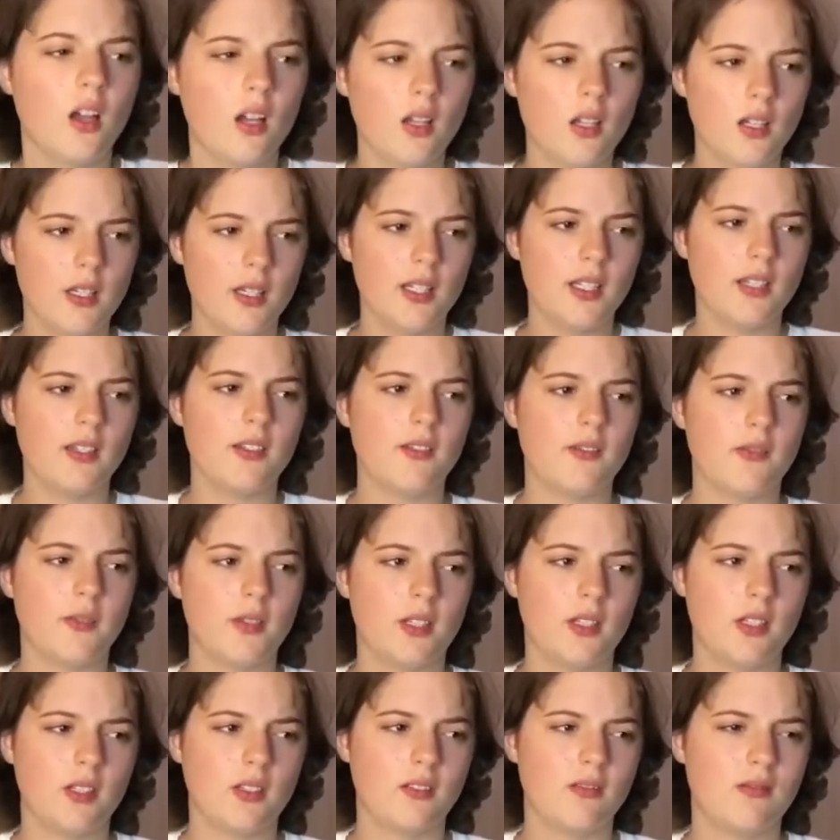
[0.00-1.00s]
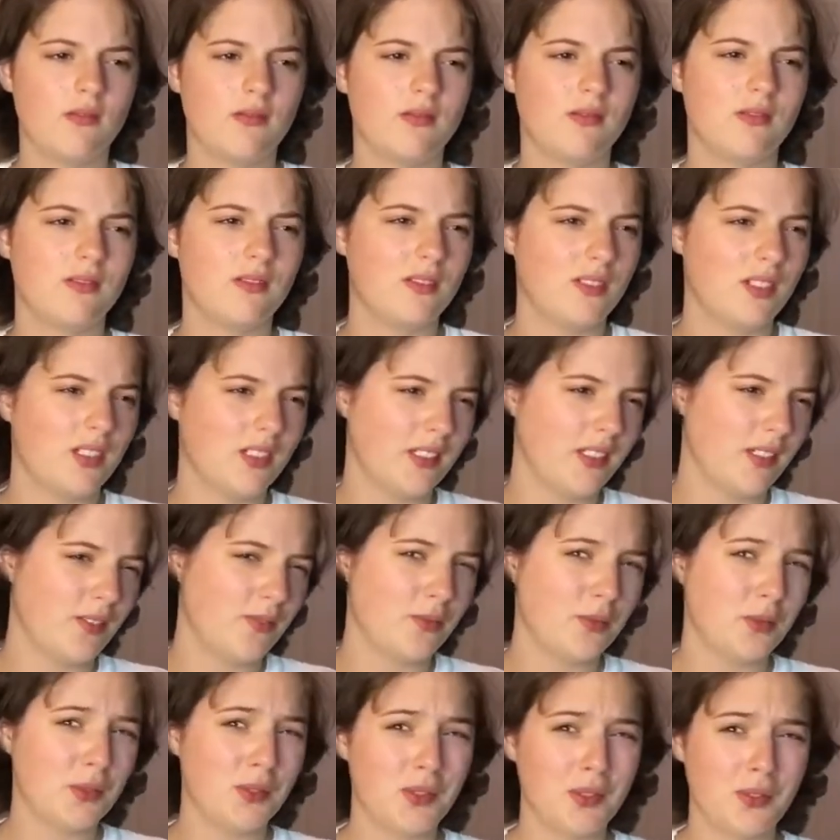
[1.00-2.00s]
in this video, like, I
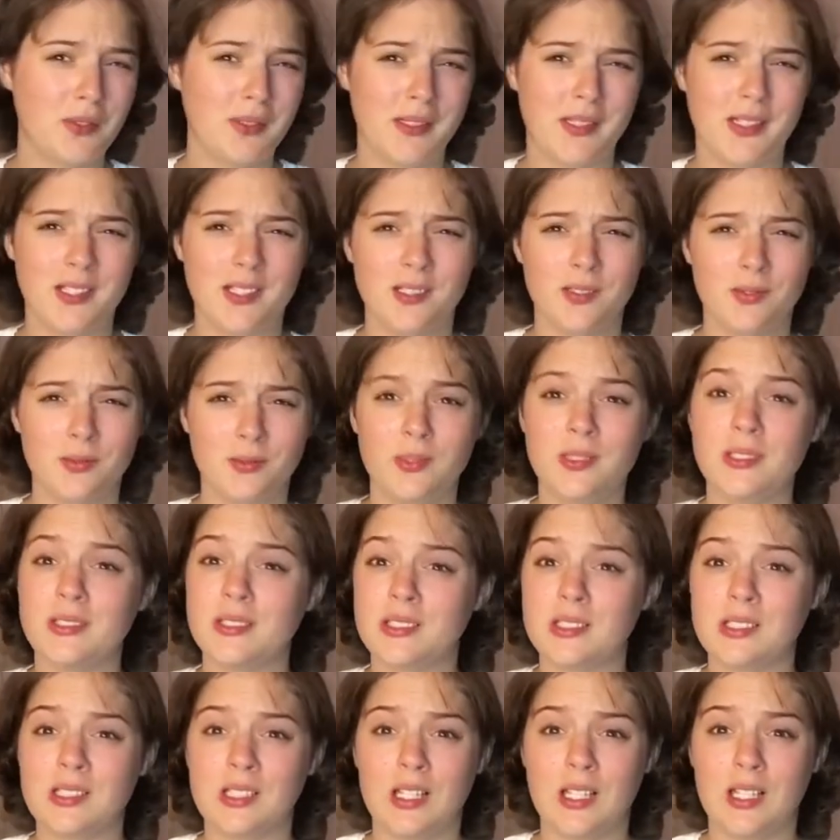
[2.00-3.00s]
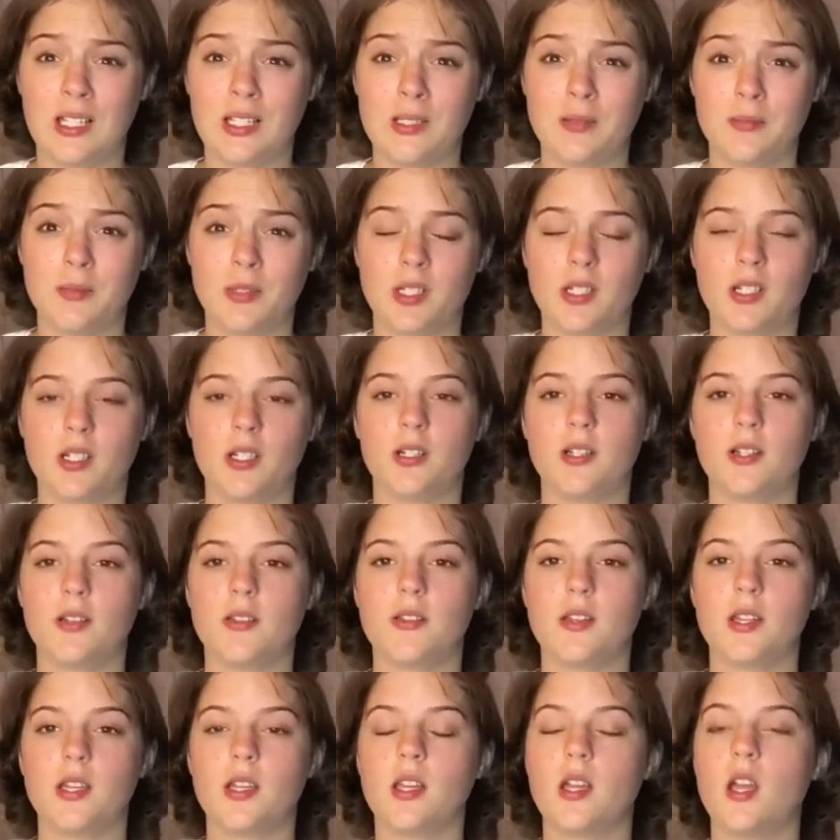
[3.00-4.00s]
want to do like a little disclaimer kind of
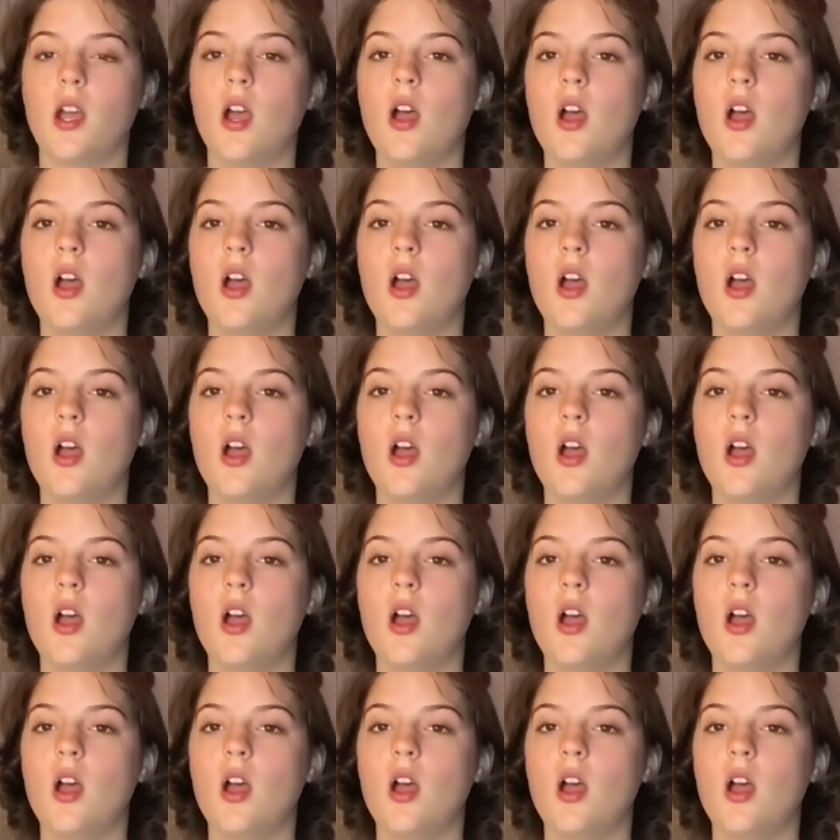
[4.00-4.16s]
thing.